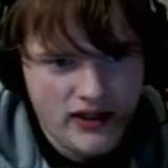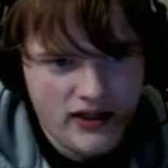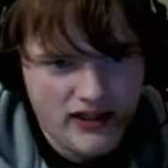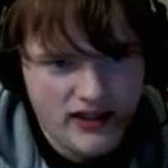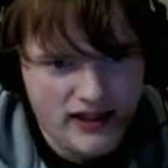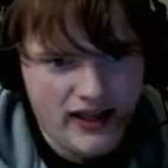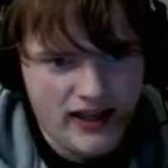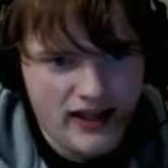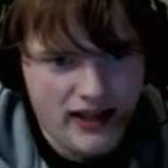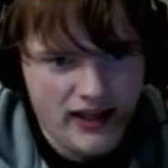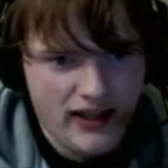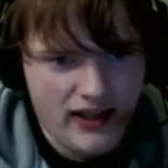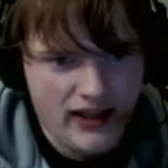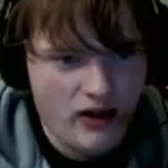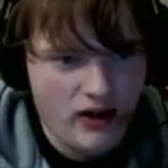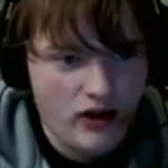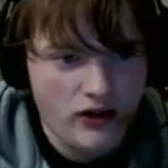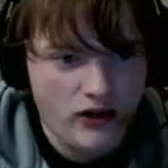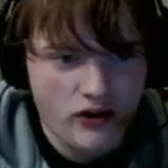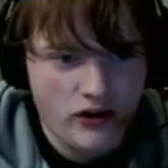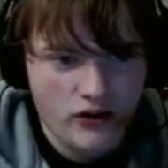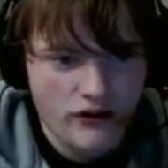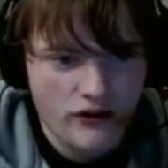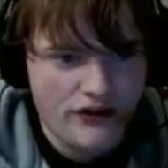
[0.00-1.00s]
This night had
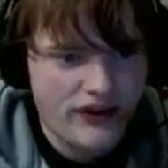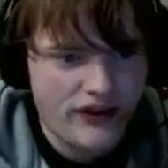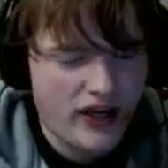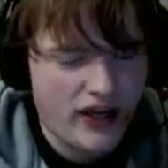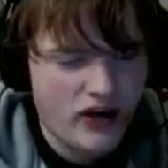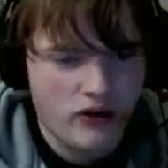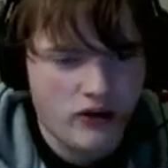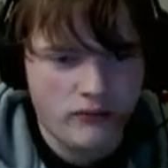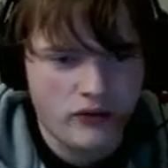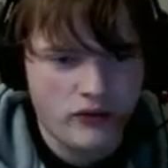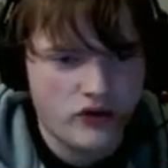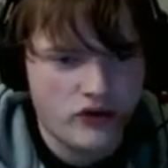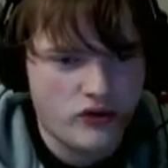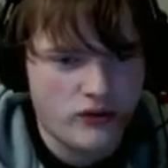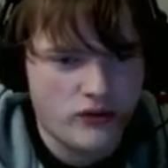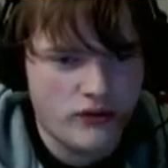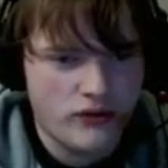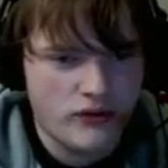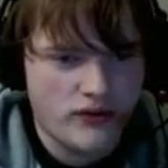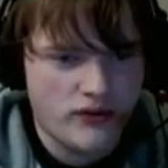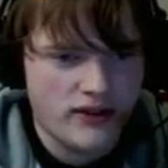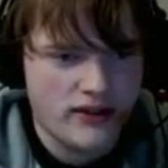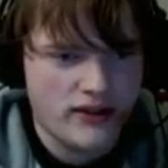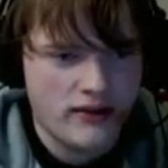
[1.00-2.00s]
unearthed terrible
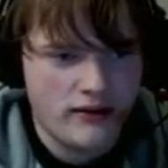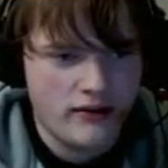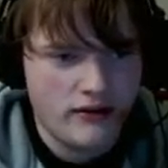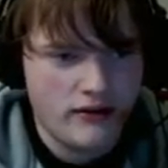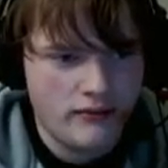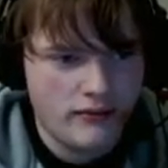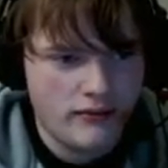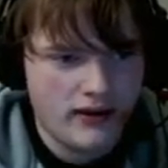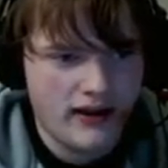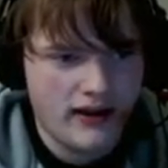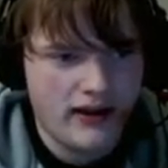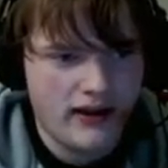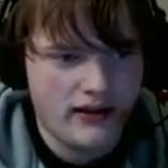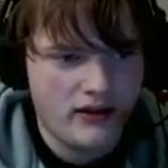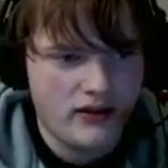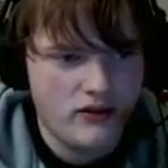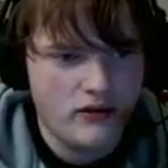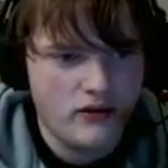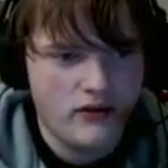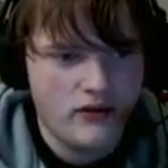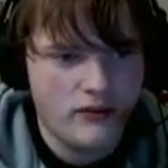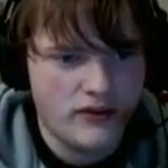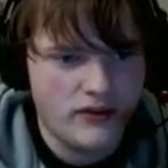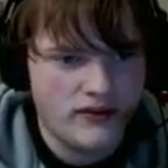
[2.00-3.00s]
truths, but I
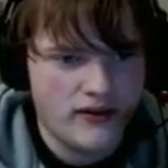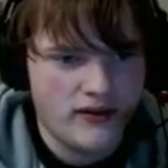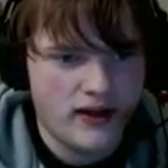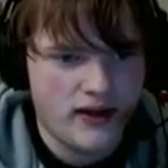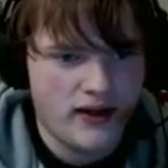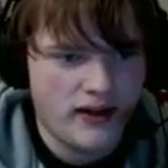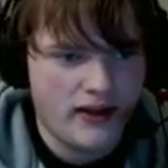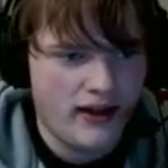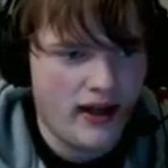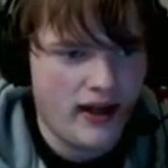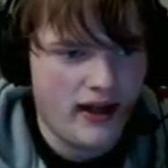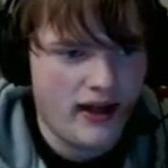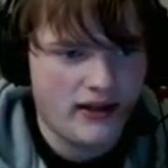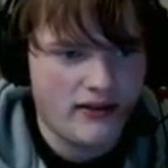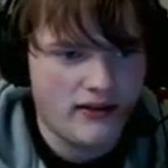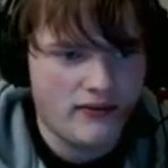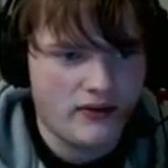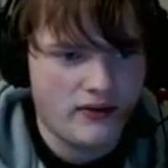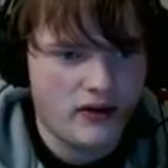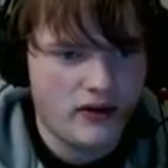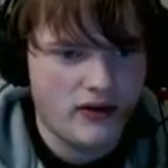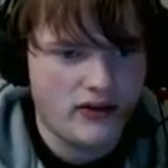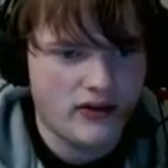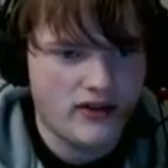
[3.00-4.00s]
knew it was finally an act
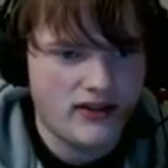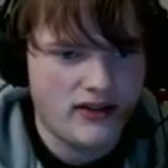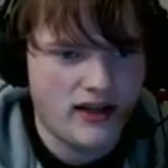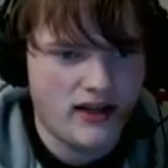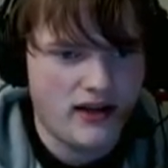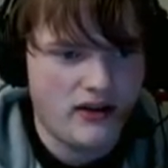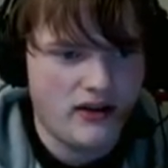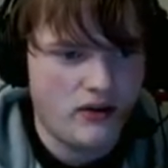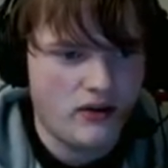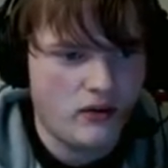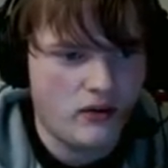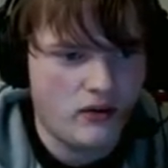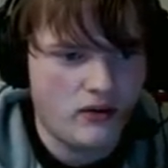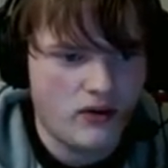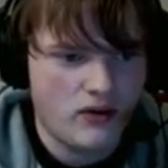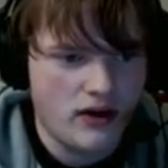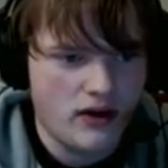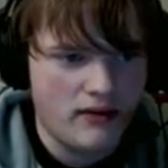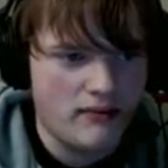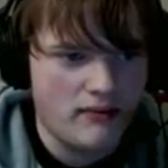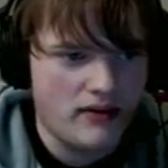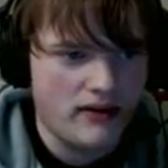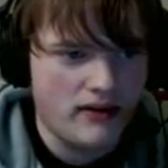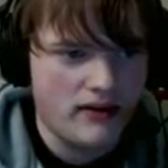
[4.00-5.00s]
of long-standing
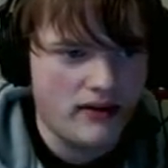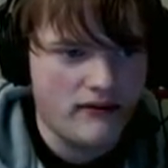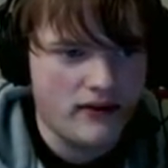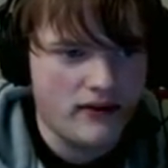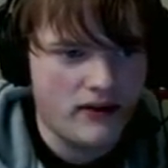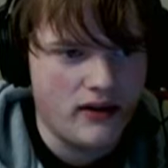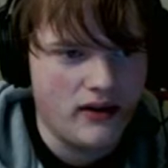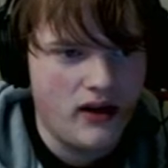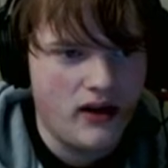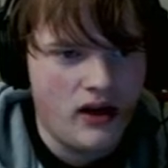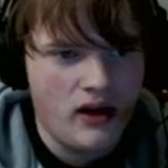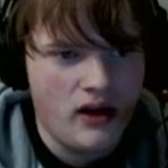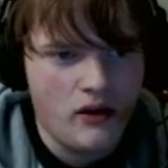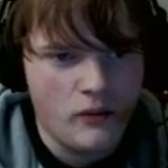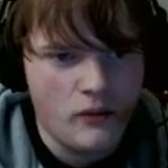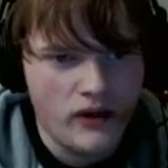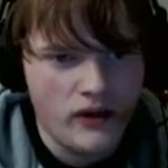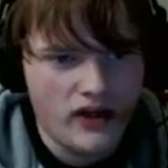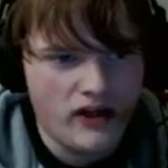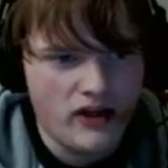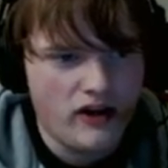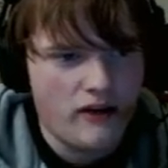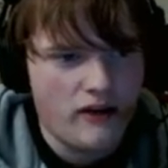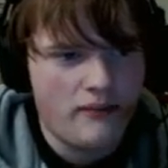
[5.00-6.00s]
horror I'd been living.
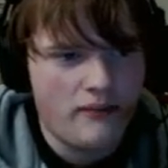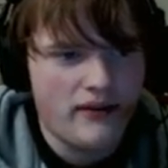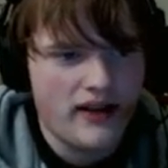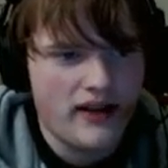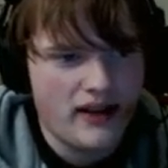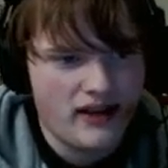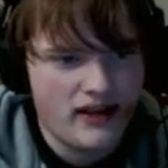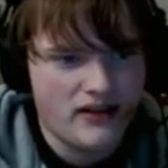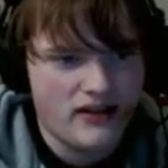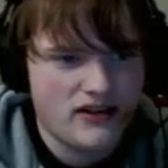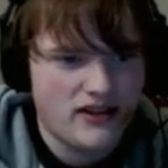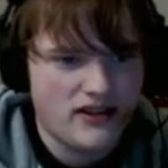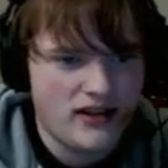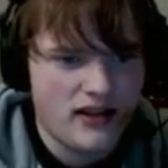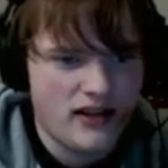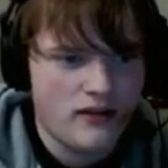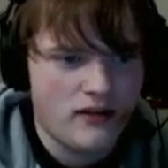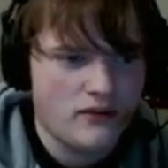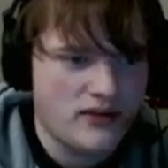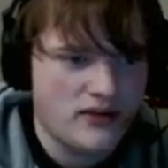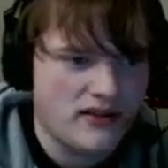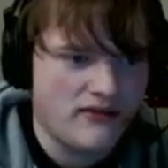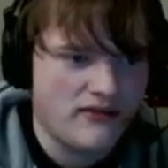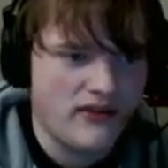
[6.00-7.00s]
Waking up in that house
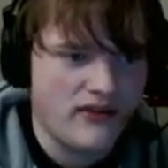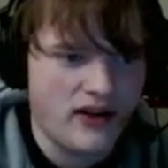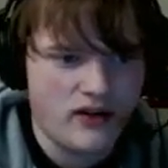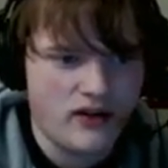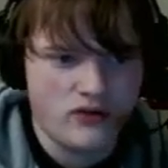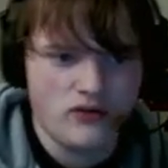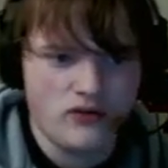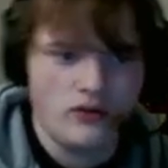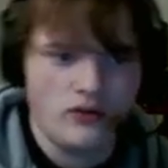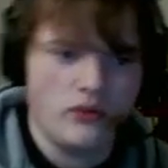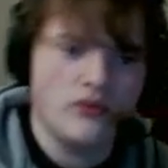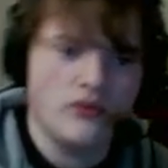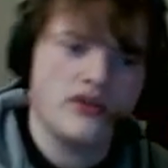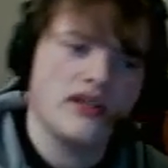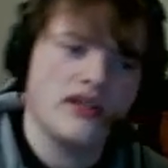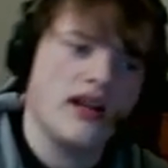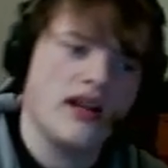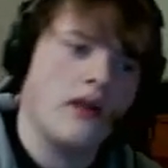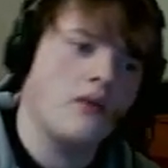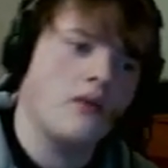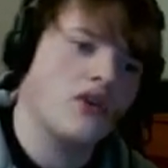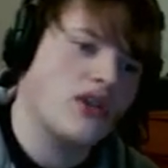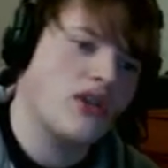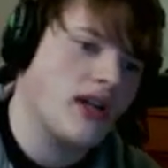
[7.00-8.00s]
tonight was the final
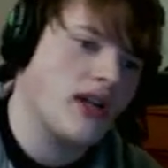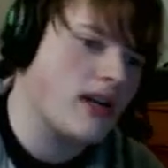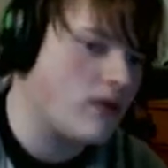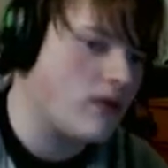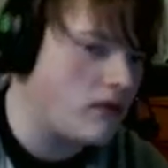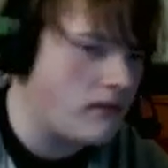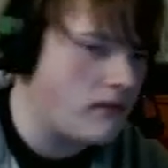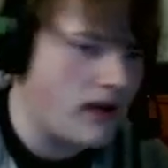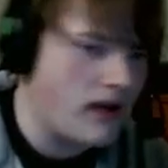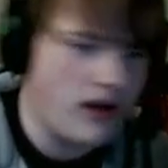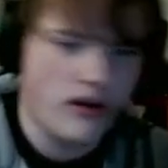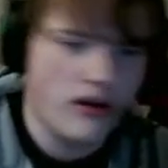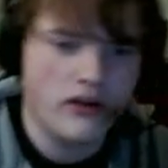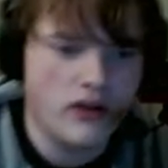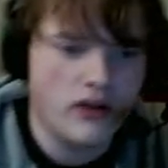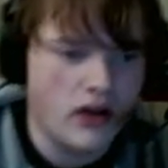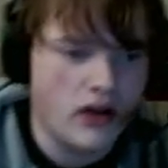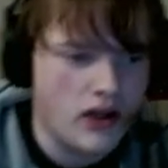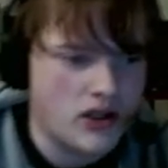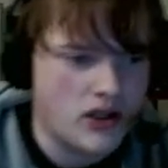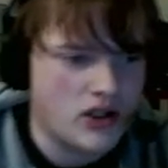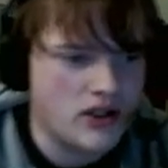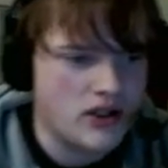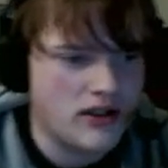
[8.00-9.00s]
cruelty. I wish I had remained
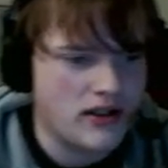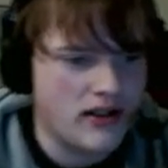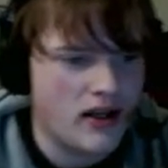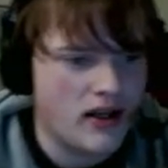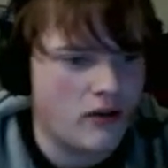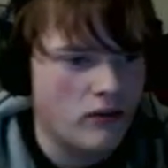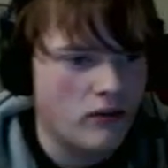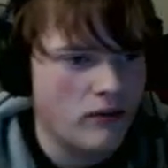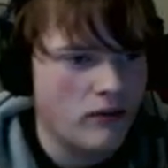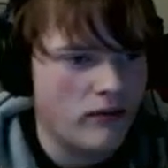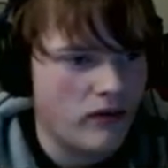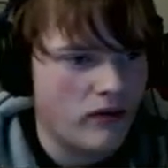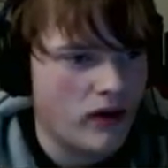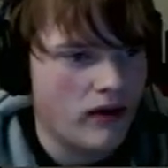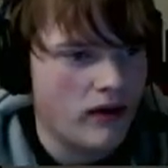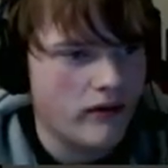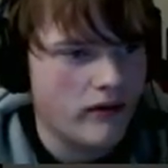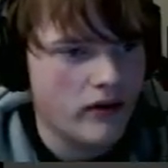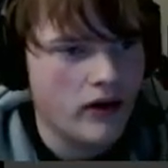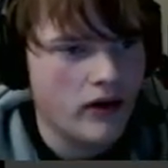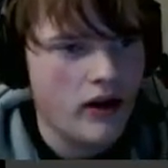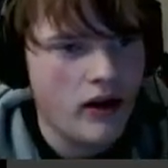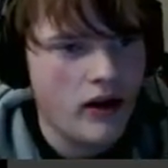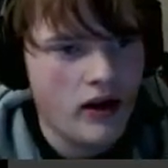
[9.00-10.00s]
unconscious in that room
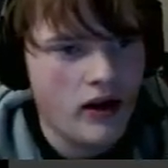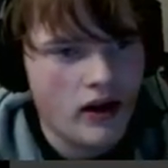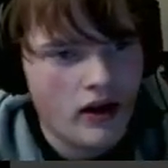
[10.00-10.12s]
forever.